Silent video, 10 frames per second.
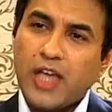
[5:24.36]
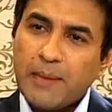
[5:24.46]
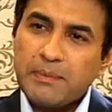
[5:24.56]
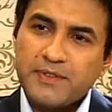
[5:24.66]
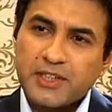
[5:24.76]
you're
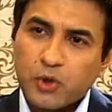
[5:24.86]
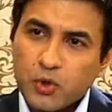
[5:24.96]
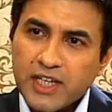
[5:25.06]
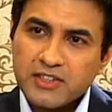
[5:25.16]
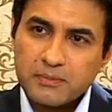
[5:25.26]
happy with the
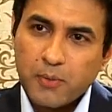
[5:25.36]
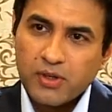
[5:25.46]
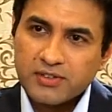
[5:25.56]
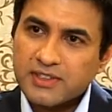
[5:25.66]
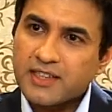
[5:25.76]
rotation
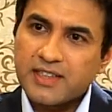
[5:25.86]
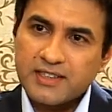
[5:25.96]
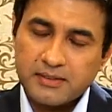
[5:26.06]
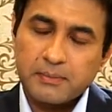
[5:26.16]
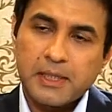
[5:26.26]
policy
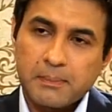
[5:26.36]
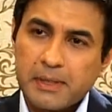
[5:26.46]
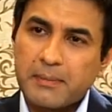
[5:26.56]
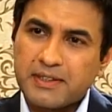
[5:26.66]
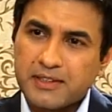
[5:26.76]
that's been
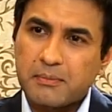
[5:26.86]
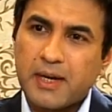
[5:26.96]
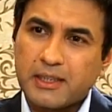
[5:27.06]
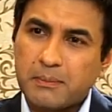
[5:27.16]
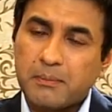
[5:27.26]
implemented
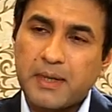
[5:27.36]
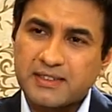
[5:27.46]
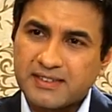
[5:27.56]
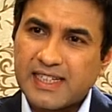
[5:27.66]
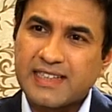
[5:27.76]
by
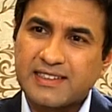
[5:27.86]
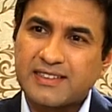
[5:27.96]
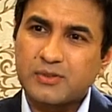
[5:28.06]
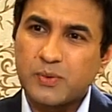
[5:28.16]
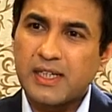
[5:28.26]
the
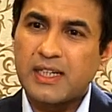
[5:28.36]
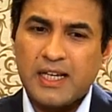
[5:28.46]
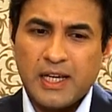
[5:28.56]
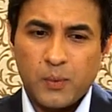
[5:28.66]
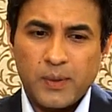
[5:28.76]
selectors as well,
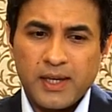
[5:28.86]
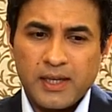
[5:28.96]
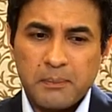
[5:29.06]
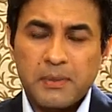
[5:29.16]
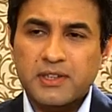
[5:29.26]
where
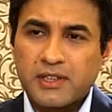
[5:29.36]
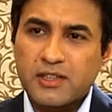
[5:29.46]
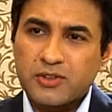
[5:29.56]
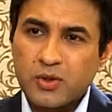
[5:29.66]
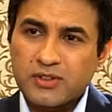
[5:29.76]
in
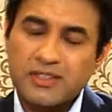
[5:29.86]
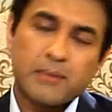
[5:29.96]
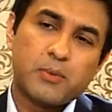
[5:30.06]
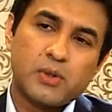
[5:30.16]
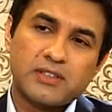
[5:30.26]
particular tours
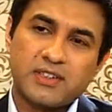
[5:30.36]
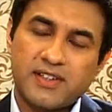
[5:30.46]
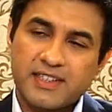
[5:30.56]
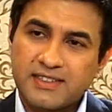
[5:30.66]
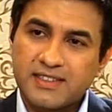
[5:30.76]
some bowlers are
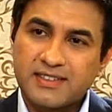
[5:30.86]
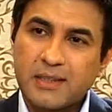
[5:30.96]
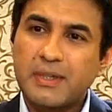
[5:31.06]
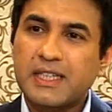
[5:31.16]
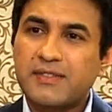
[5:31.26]
rested,
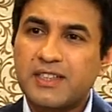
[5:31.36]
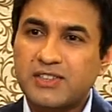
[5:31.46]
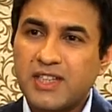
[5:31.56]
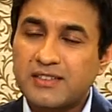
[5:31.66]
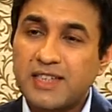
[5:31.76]
some are given a
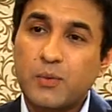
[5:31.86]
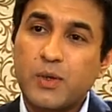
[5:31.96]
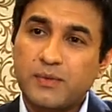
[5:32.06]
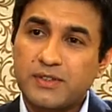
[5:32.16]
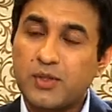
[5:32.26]
chance, like
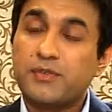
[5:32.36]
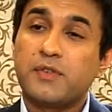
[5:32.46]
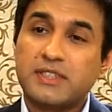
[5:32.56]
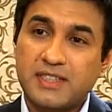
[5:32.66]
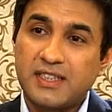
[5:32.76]
what we saw
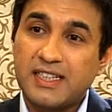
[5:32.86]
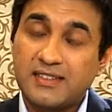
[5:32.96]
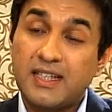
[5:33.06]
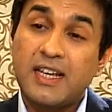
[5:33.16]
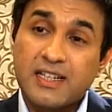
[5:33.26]
for West
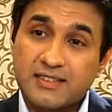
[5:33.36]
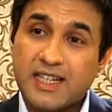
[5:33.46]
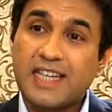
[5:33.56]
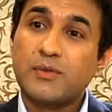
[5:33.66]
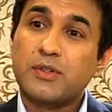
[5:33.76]
Indies.
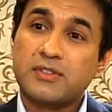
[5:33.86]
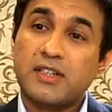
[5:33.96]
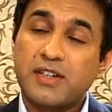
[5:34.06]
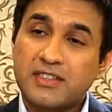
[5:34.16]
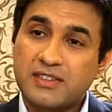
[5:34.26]
Zahir was
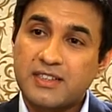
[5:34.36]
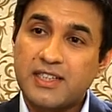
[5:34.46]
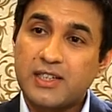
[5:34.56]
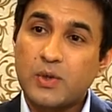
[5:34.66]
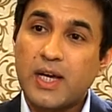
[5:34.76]

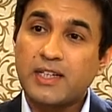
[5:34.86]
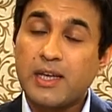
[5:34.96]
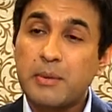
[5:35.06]
rested, then you had an